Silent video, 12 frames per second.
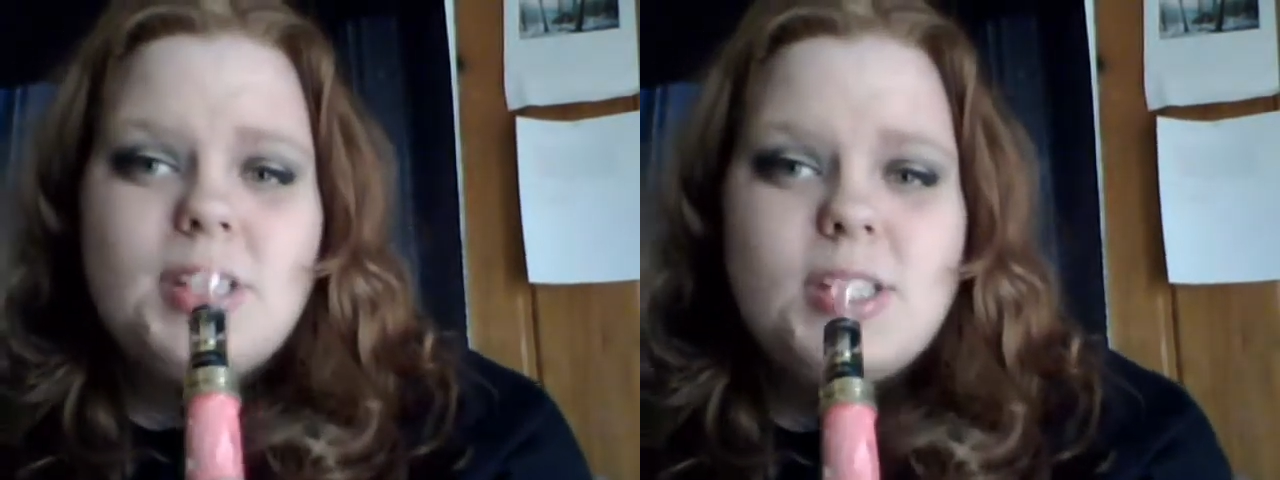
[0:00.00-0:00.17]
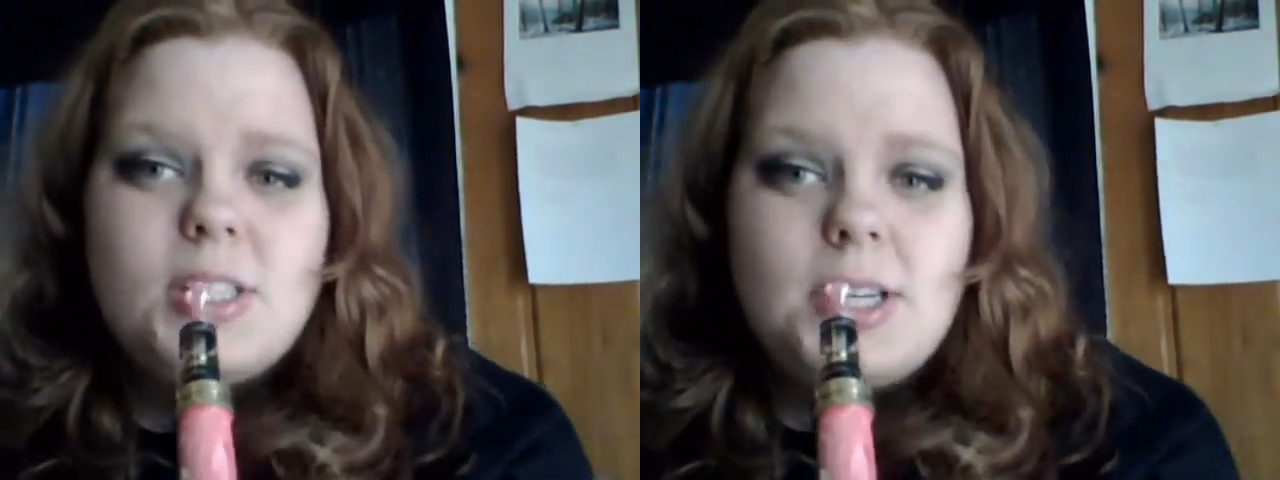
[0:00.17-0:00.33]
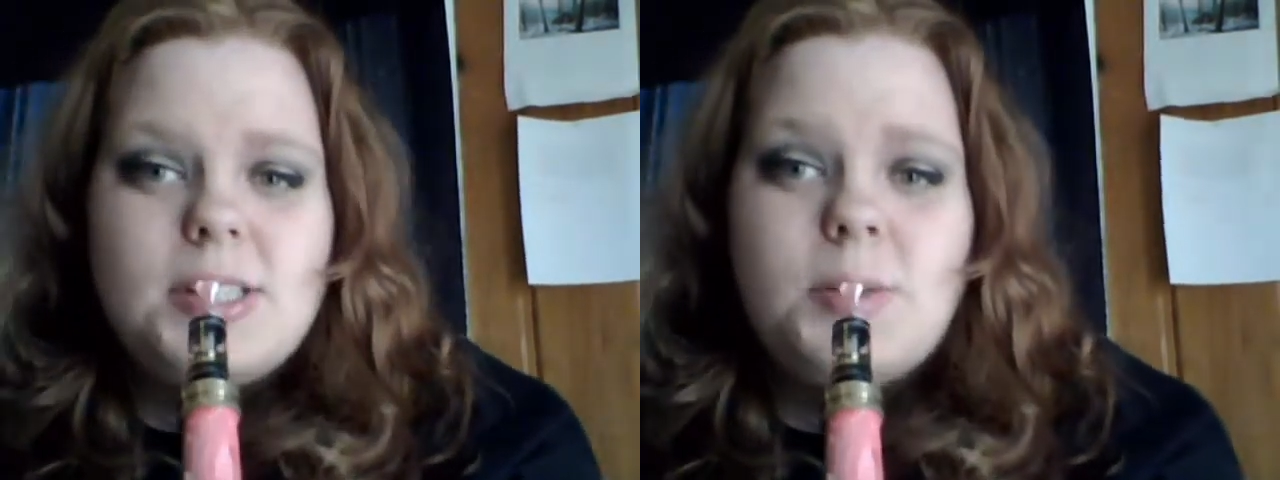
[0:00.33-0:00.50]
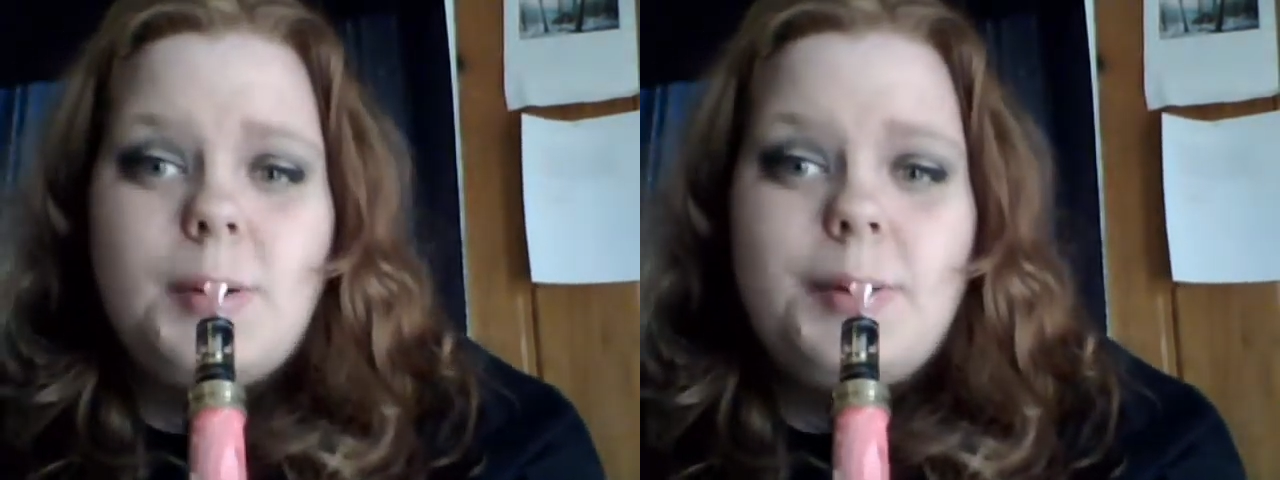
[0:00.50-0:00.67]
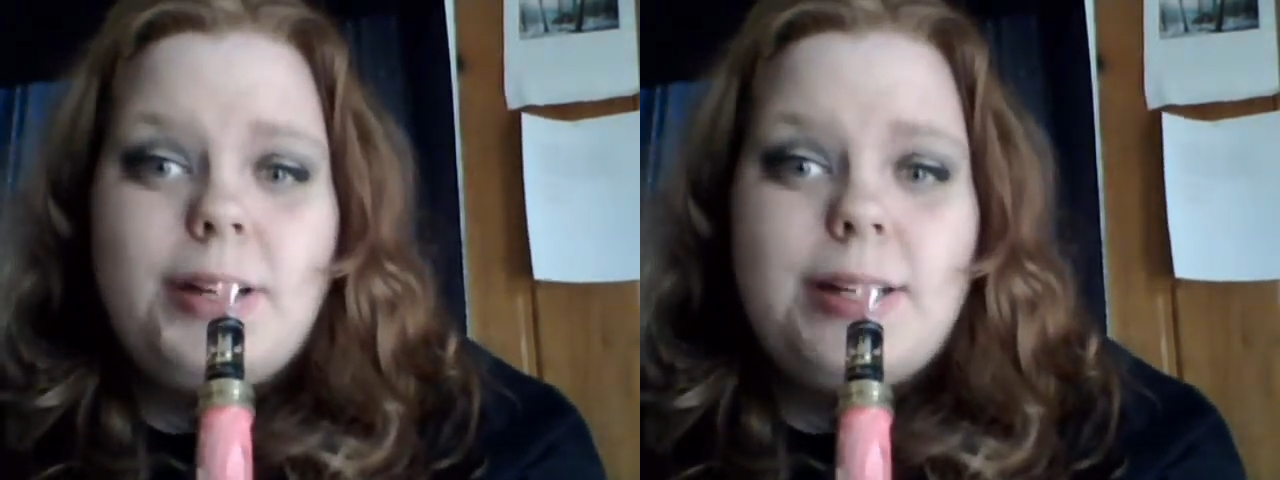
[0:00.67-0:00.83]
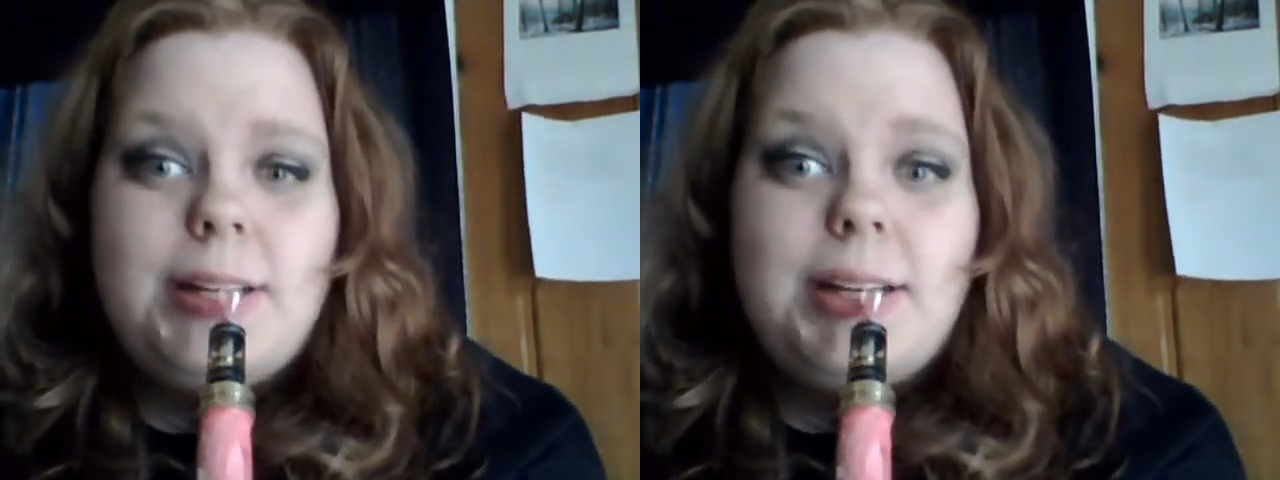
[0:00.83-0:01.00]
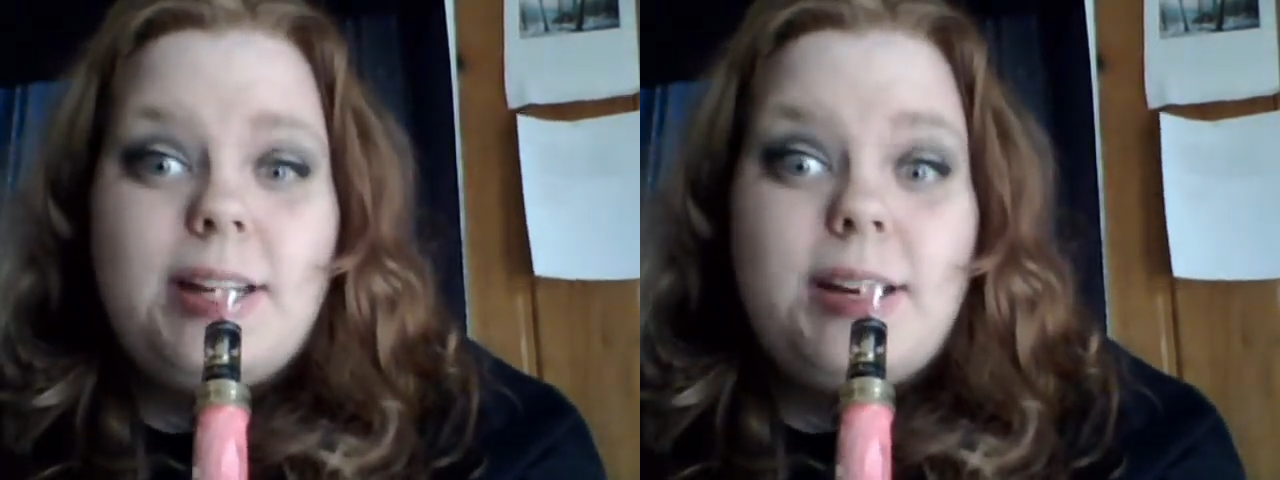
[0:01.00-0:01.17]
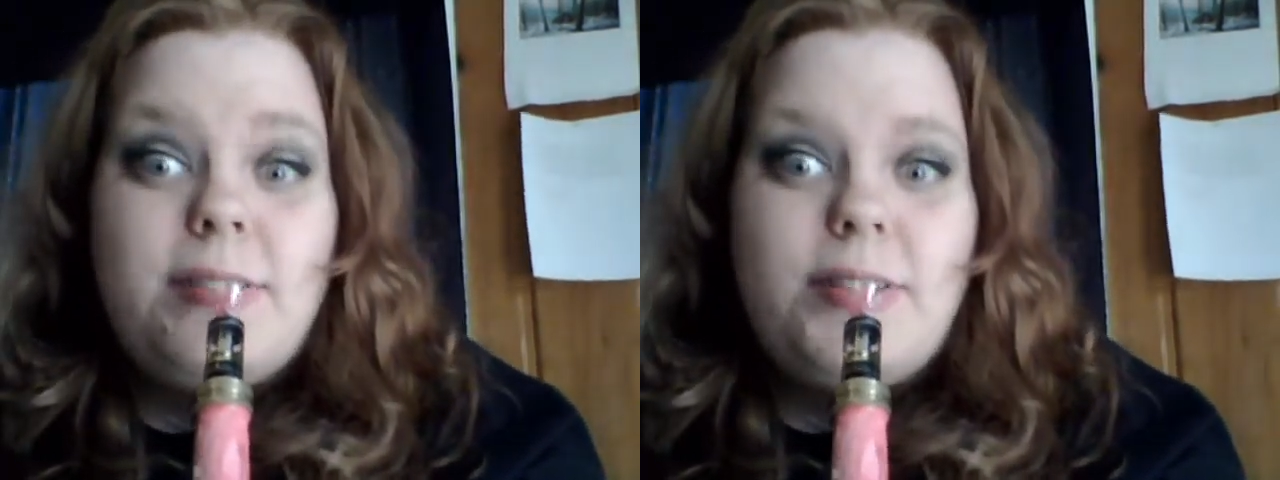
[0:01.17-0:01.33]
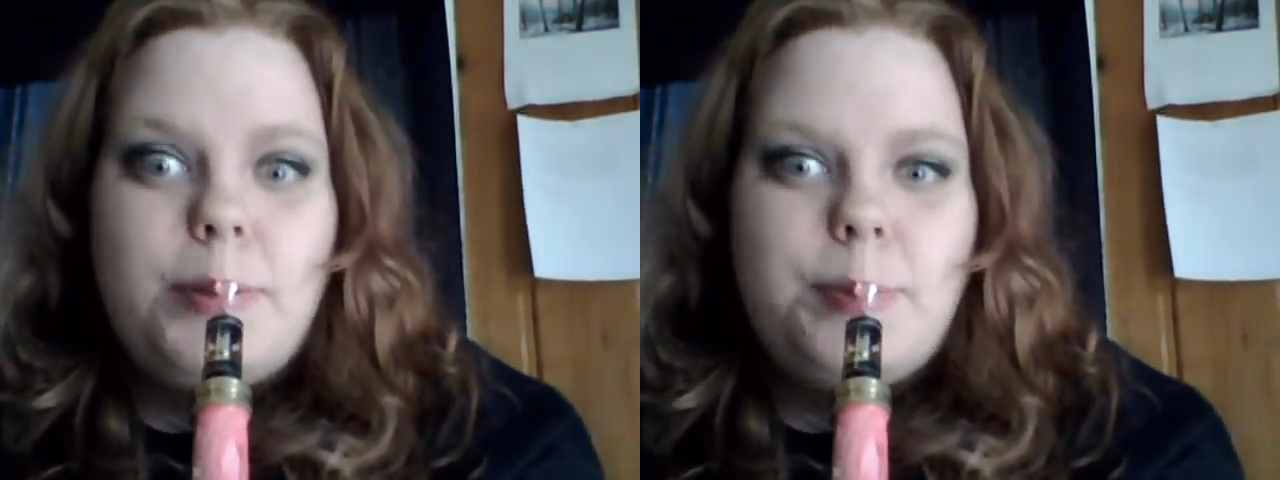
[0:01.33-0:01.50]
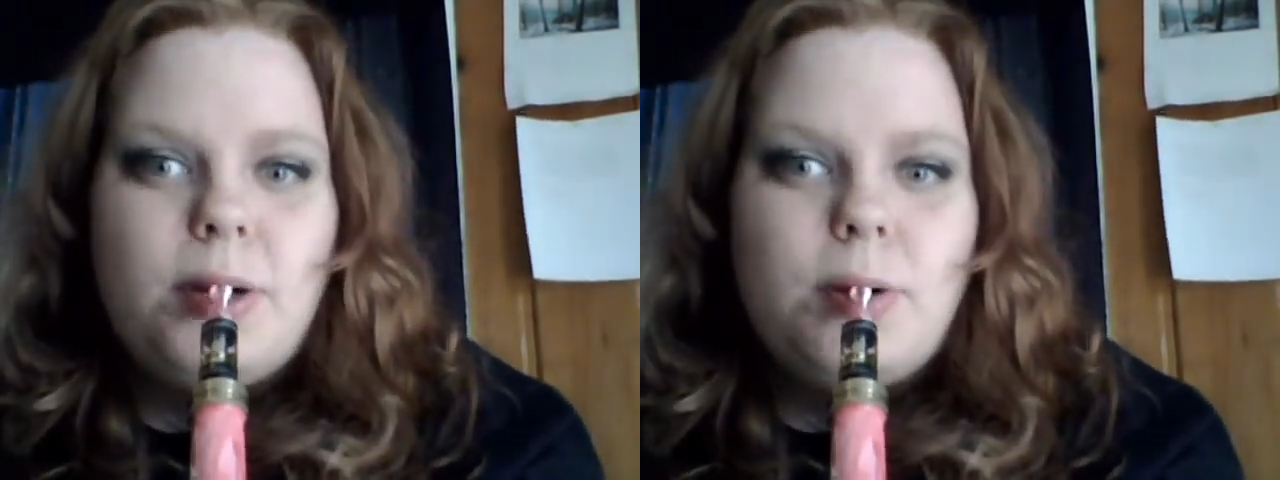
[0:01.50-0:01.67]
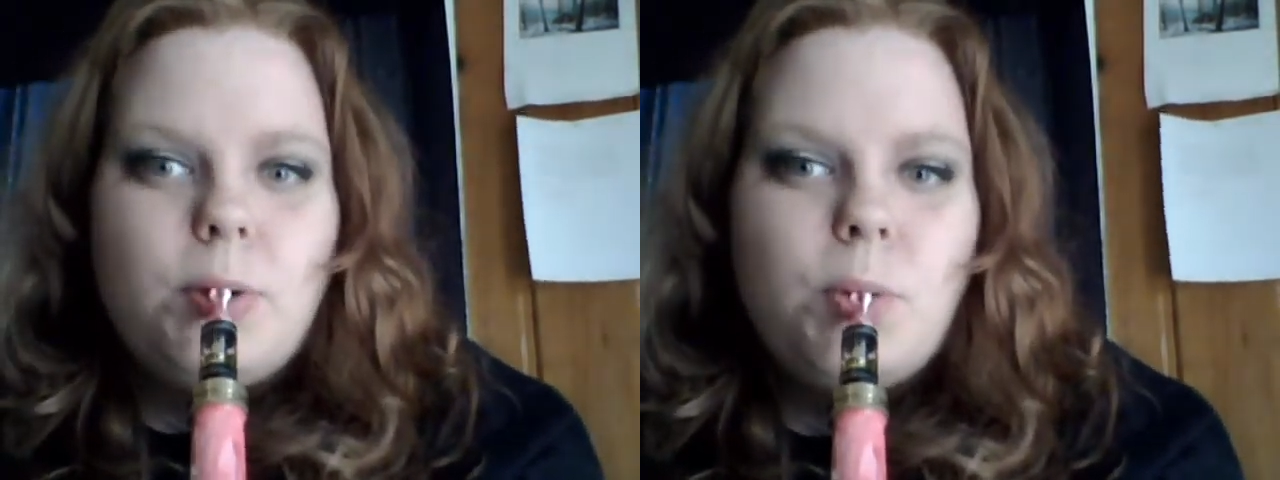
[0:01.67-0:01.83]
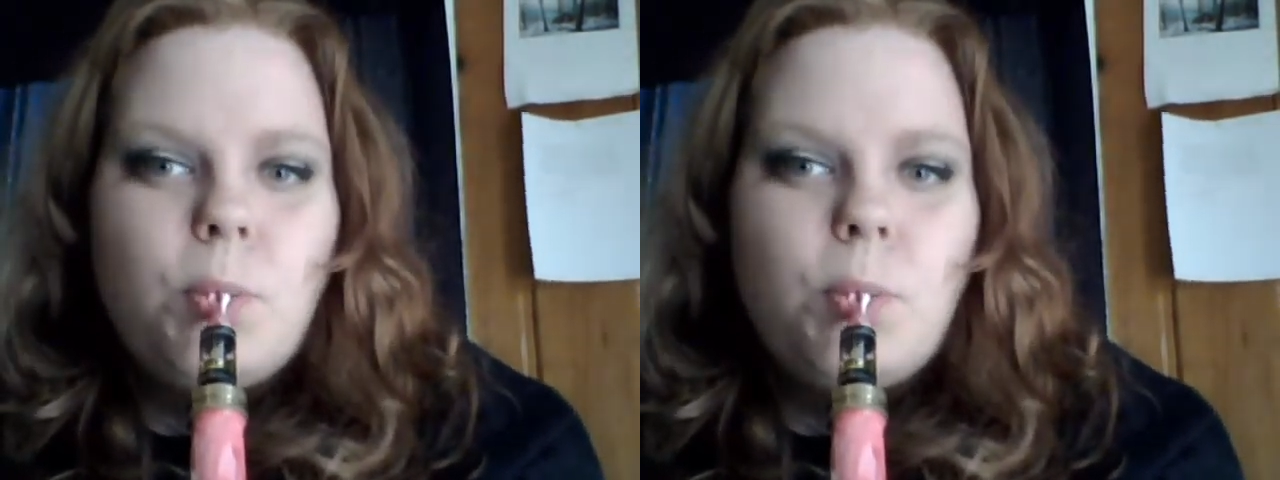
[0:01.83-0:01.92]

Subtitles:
so that's why I'm not getting any vapor.